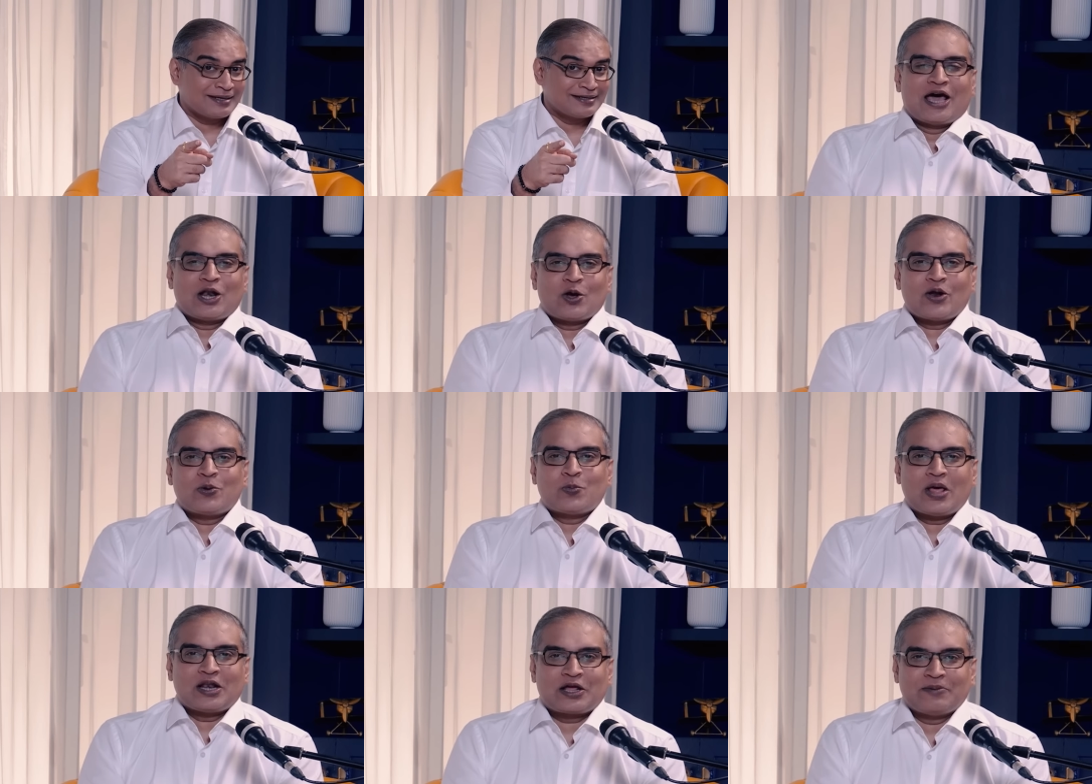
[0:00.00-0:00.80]
Hello
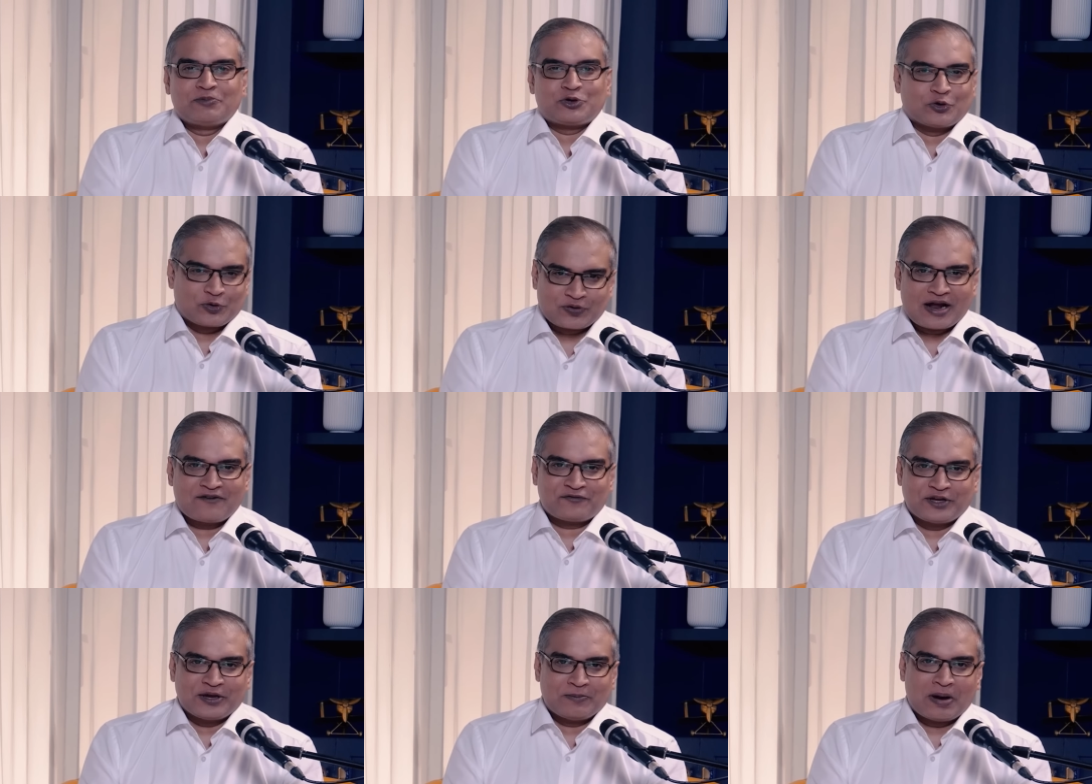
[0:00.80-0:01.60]
and welcome to
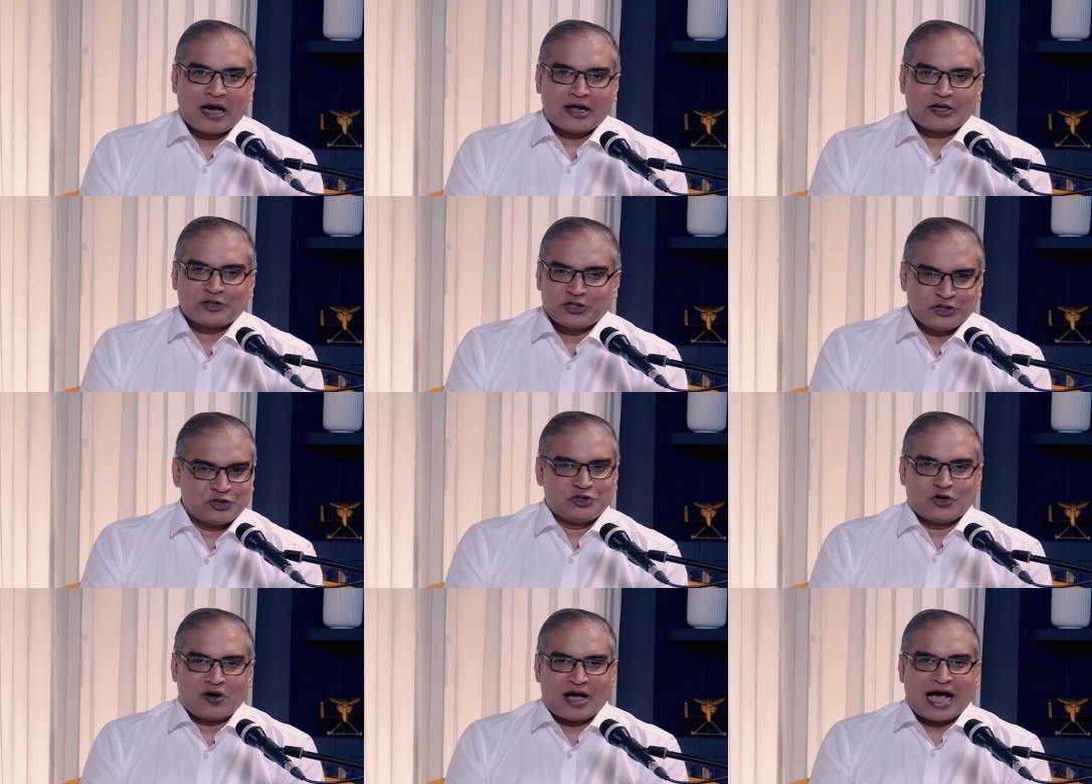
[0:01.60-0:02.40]
Crafting Bharat. It's
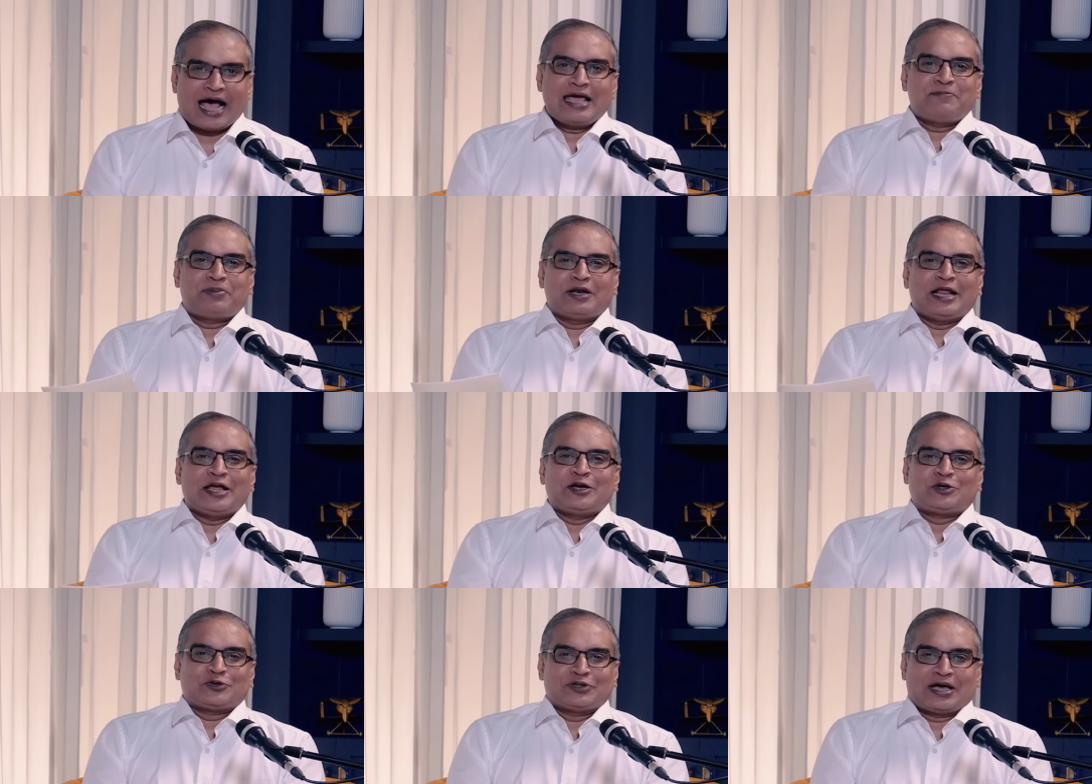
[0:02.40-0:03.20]
your
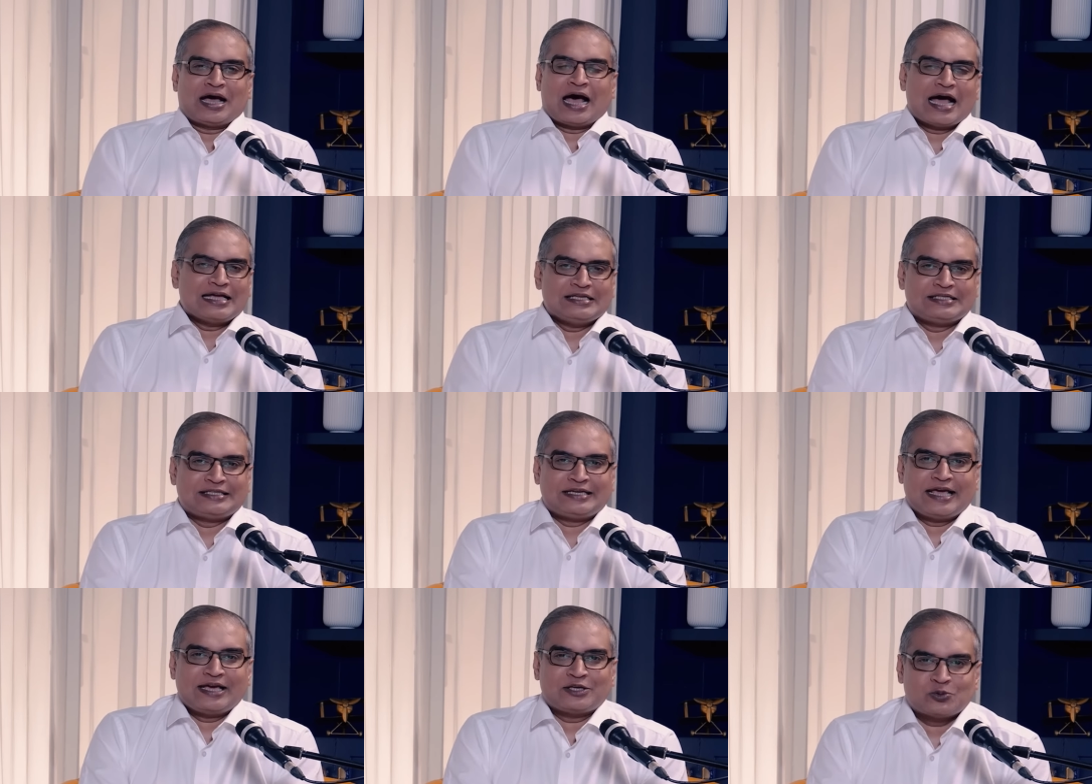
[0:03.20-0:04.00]
hyperlink to the high
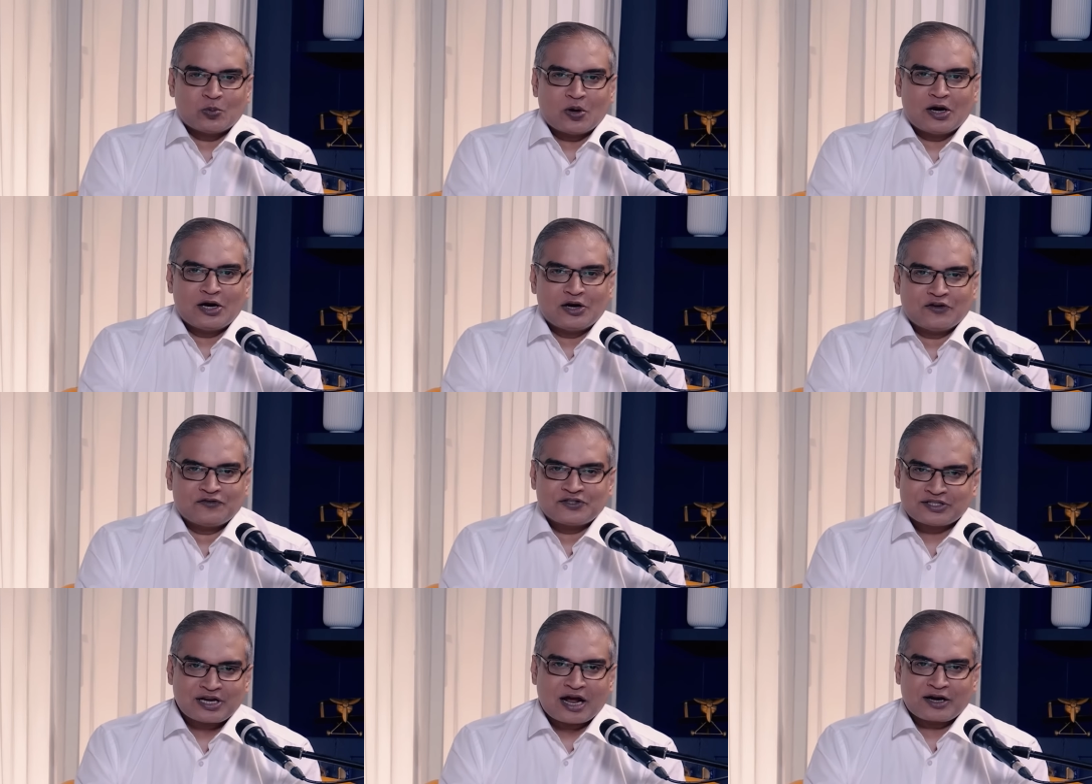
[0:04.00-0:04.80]
stakes world of
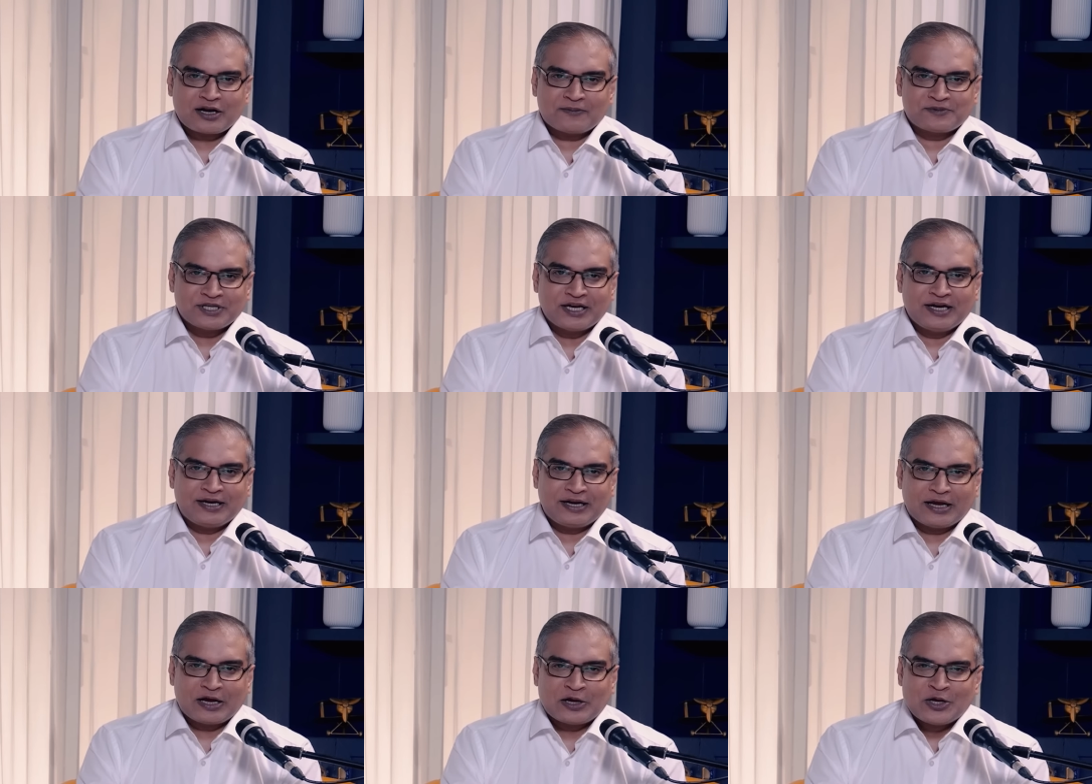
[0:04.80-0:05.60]
startups in
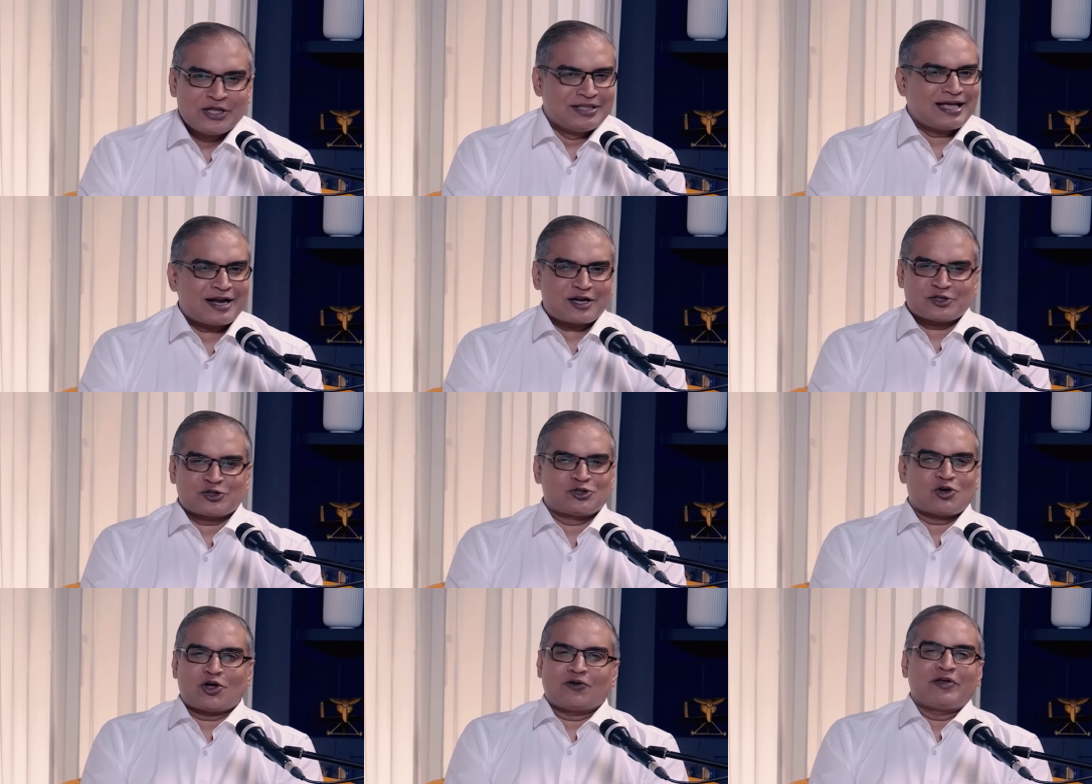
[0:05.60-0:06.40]
India that are
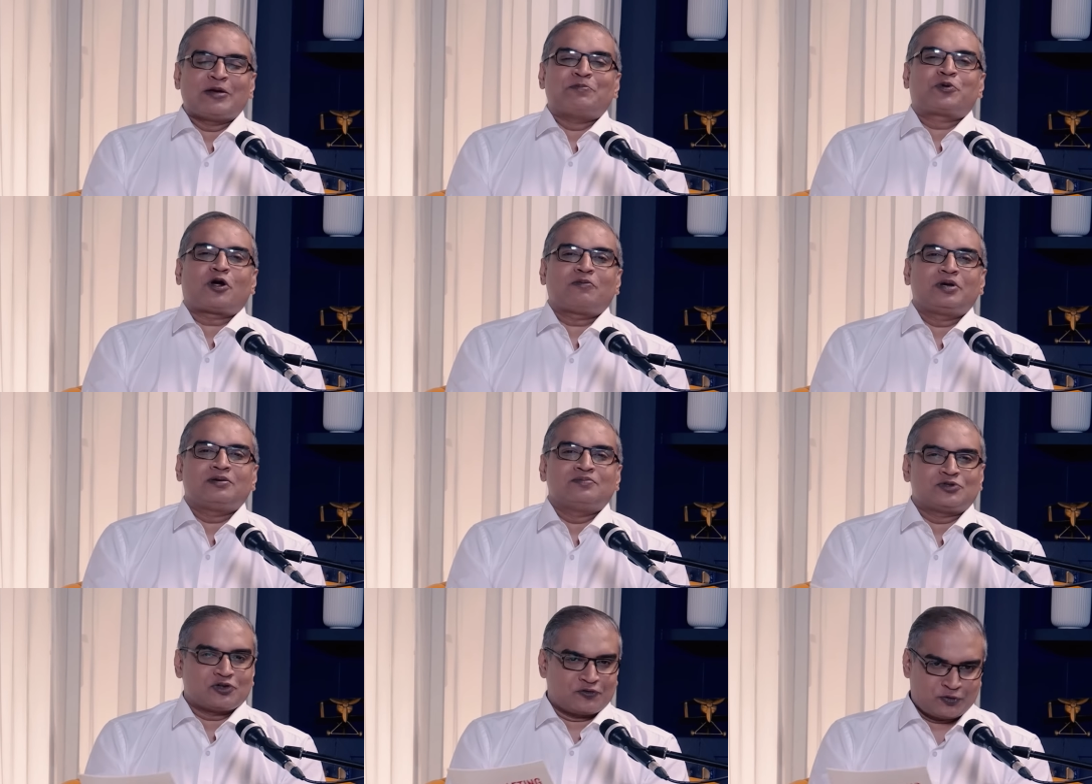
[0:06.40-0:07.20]
solving
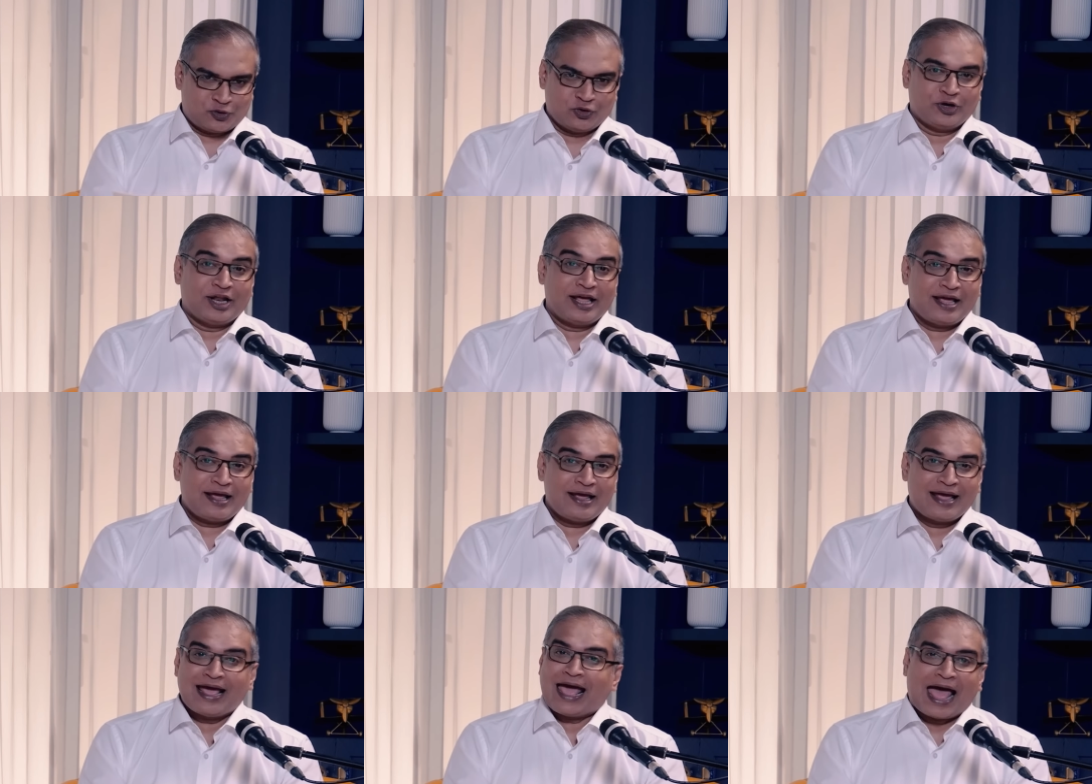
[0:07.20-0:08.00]
problems of
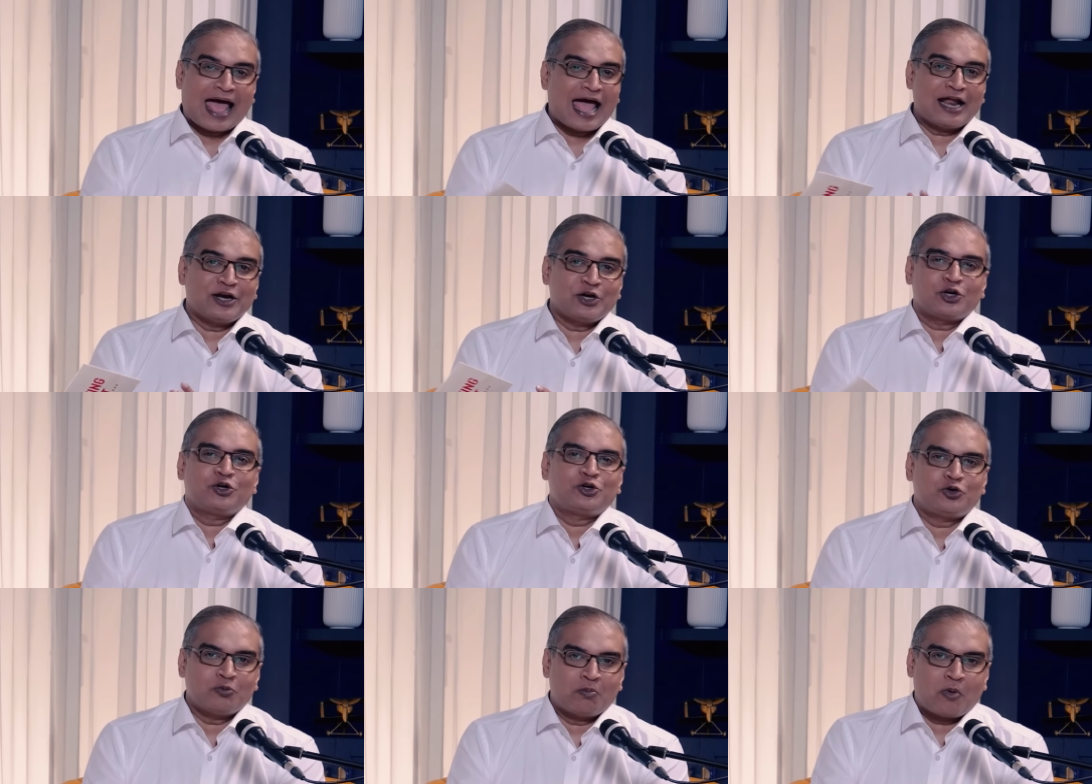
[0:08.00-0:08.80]
today and
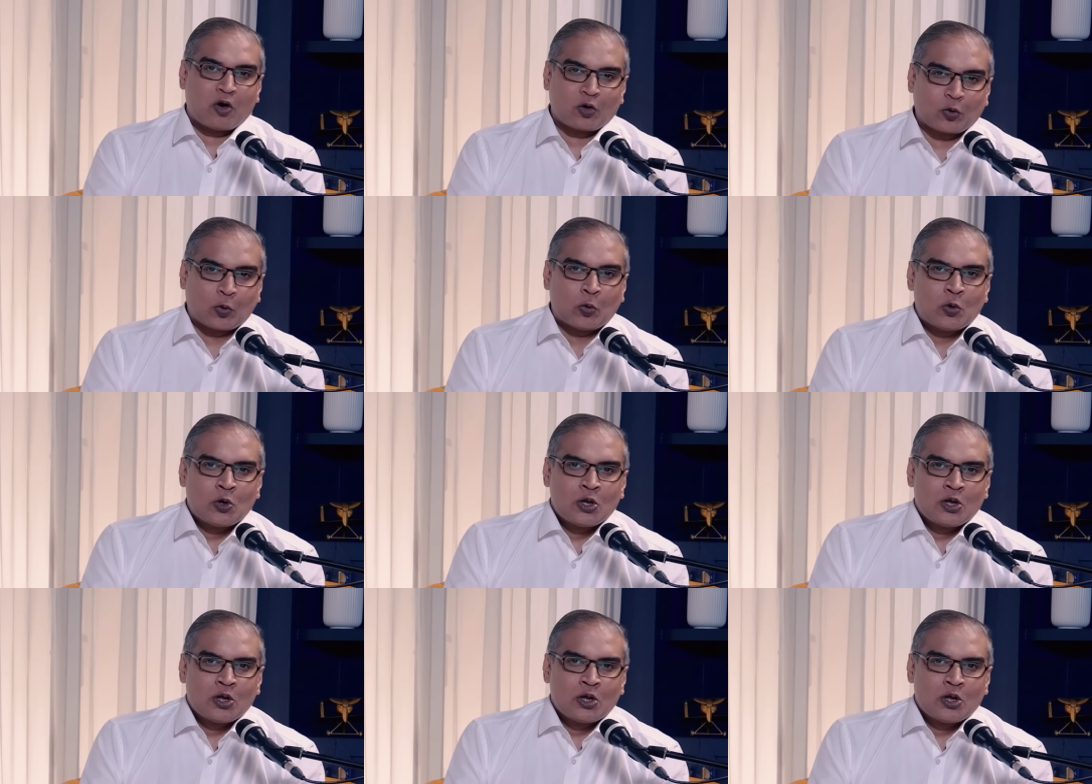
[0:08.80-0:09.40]
tomorrow.